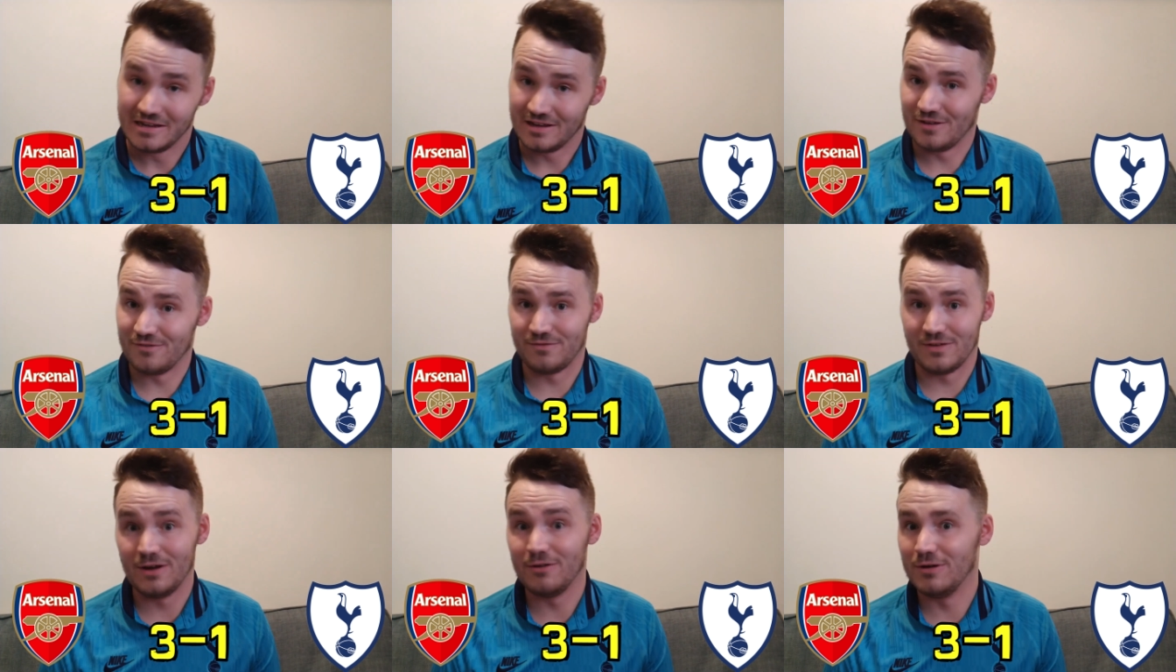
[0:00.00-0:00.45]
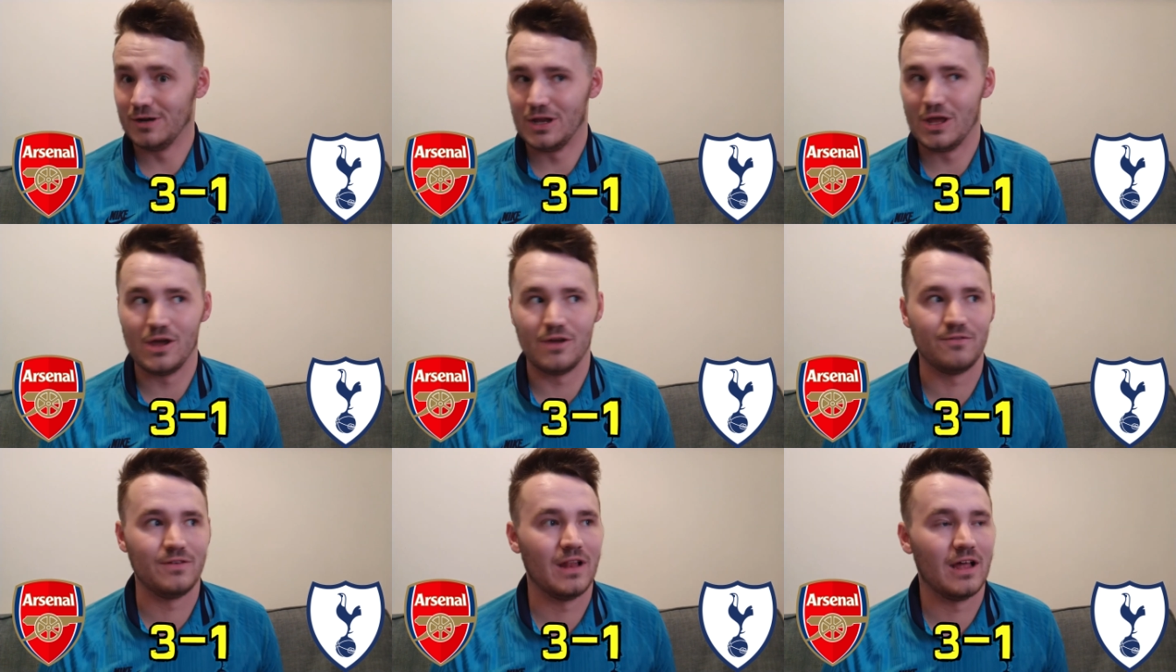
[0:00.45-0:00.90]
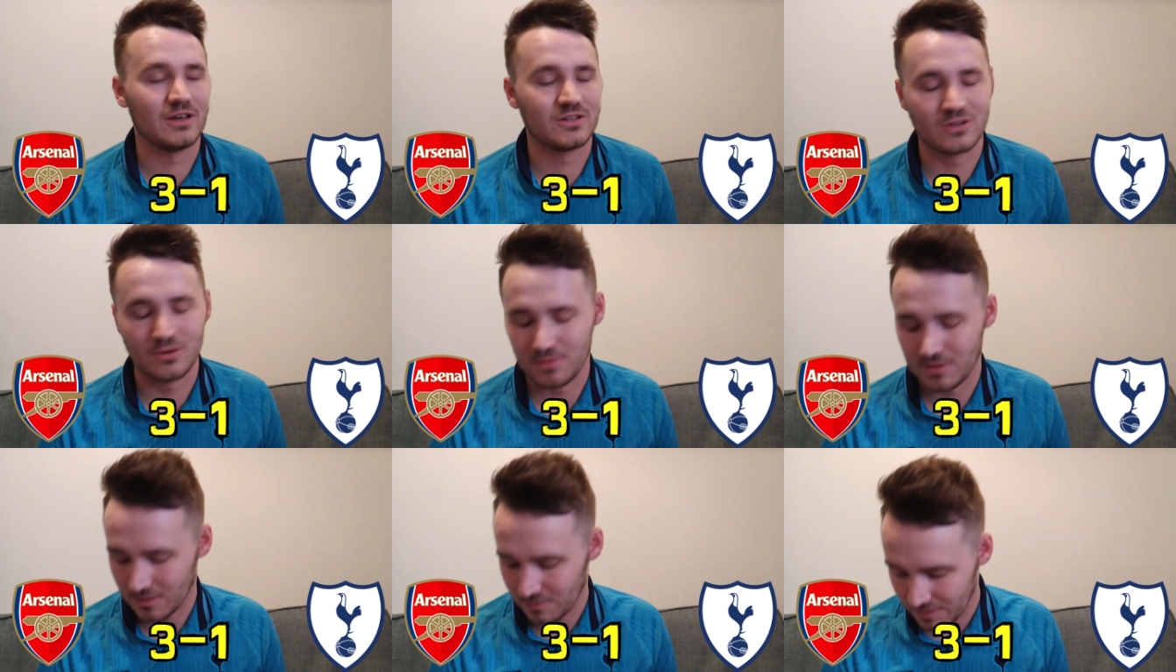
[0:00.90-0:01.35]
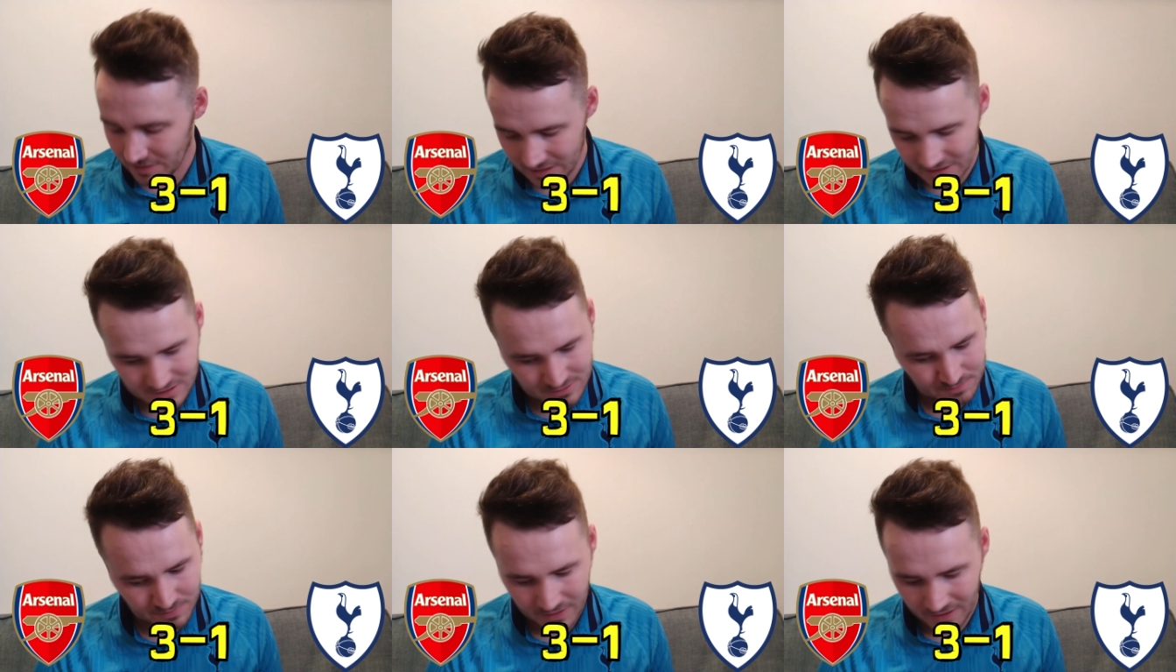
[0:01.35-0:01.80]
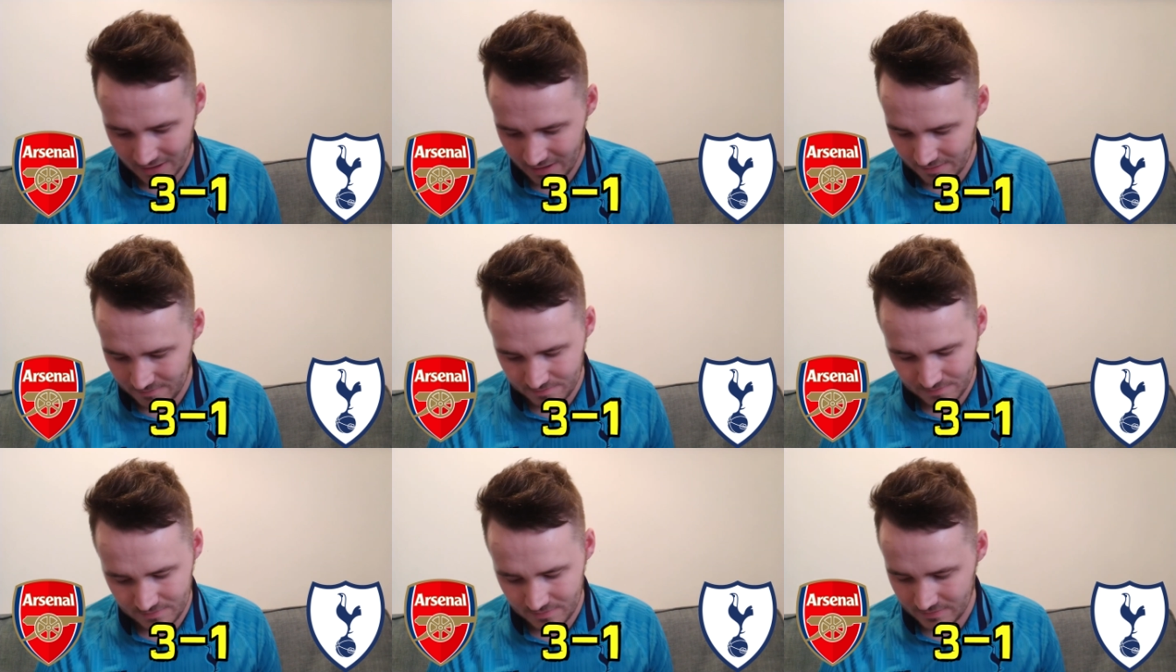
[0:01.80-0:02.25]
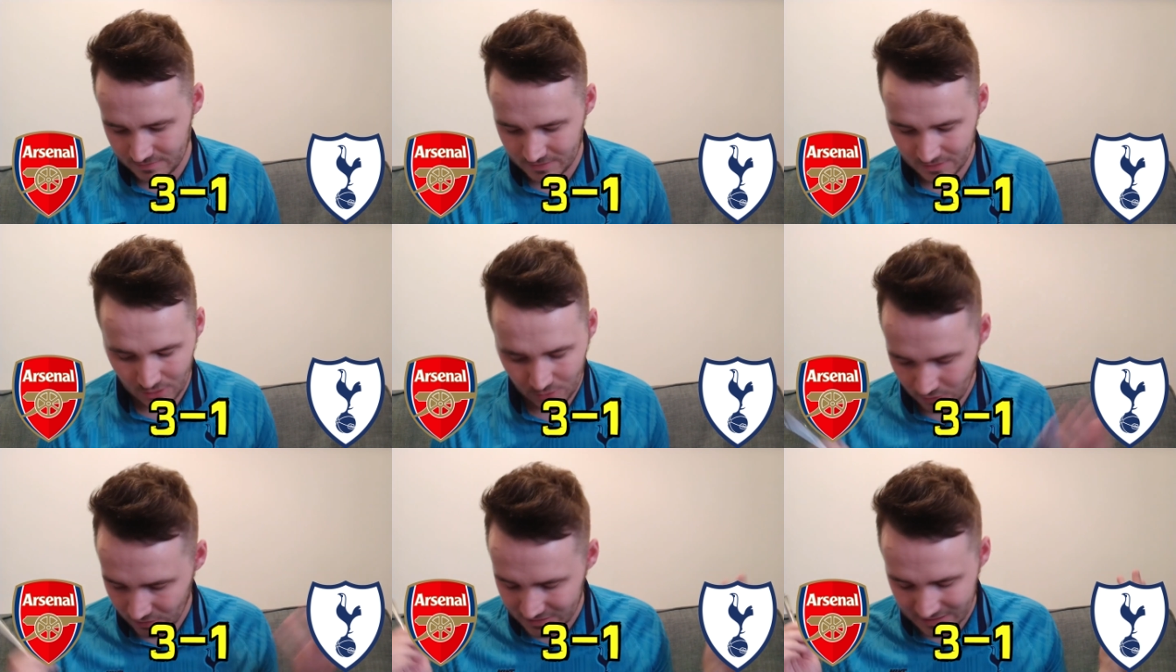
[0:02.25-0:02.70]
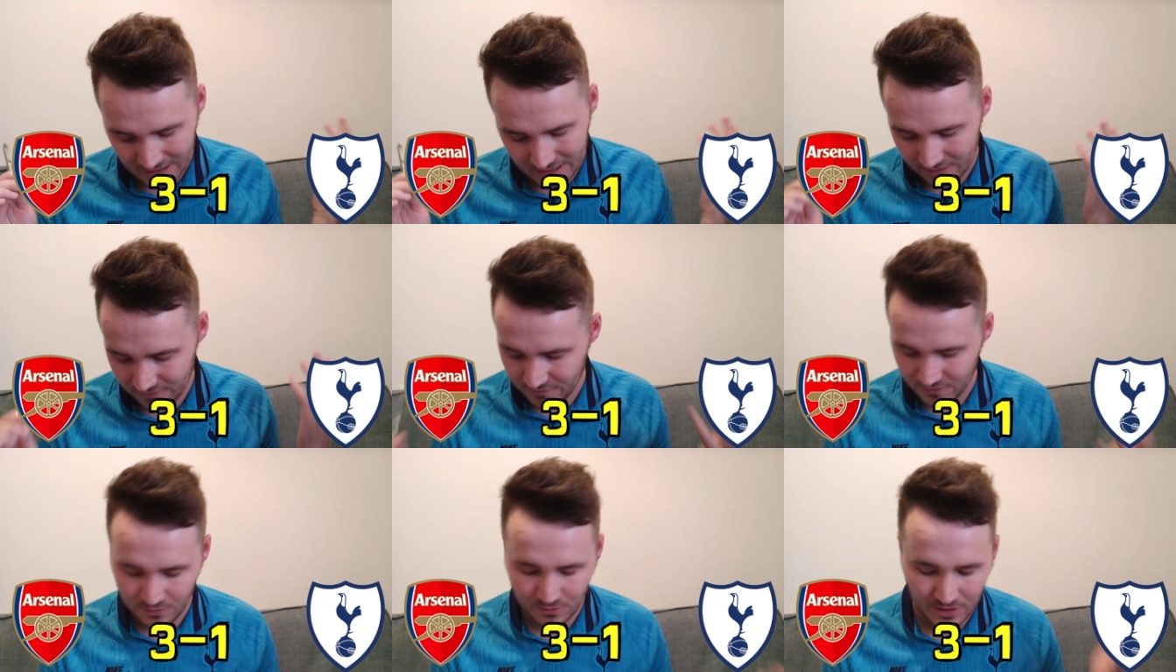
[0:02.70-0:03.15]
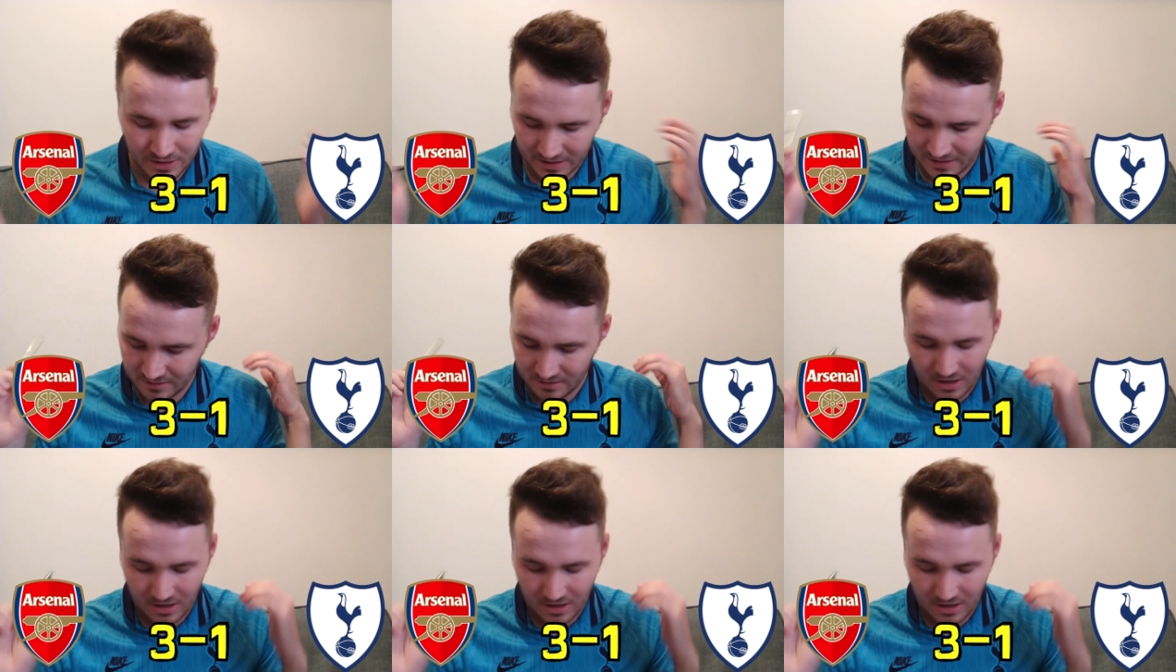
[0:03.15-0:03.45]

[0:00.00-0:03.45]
a very nervy last couple of minutes, but don't want to take anything away.